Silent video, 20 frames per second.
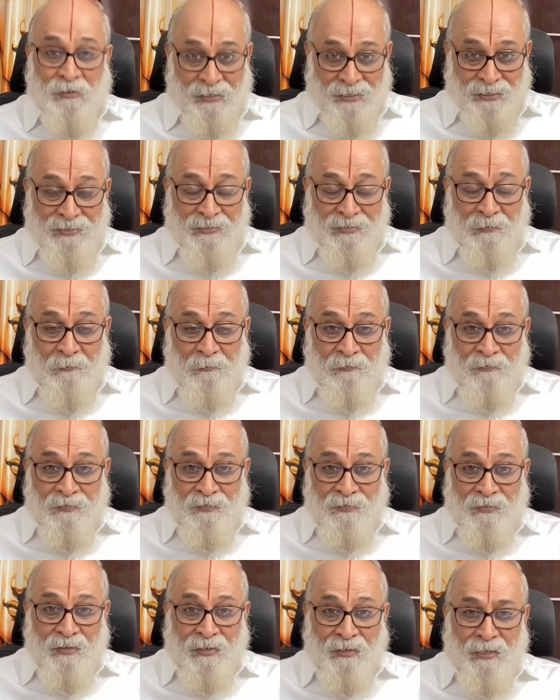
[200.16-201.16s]
Okay.
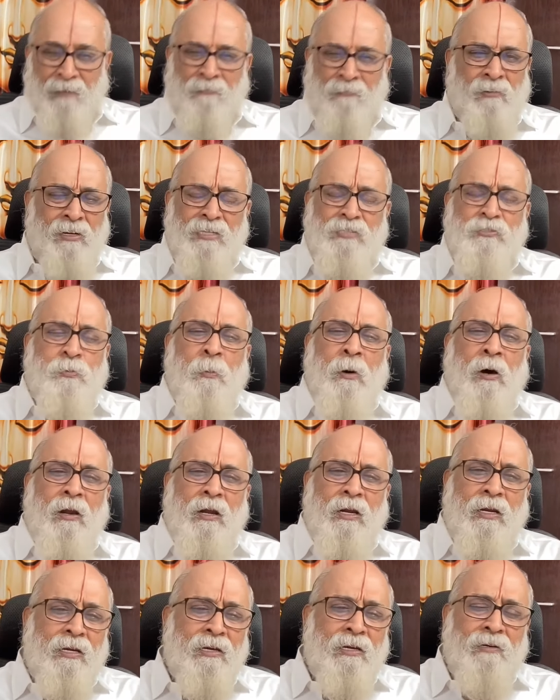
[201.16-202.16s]
A very
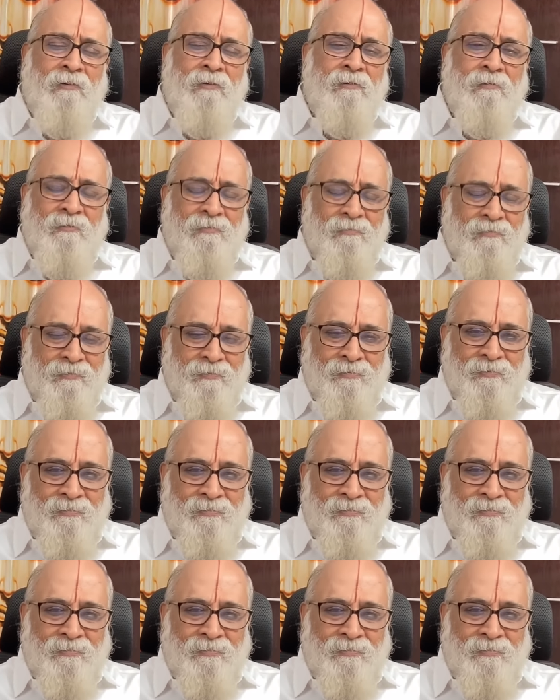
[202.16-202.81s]
small kid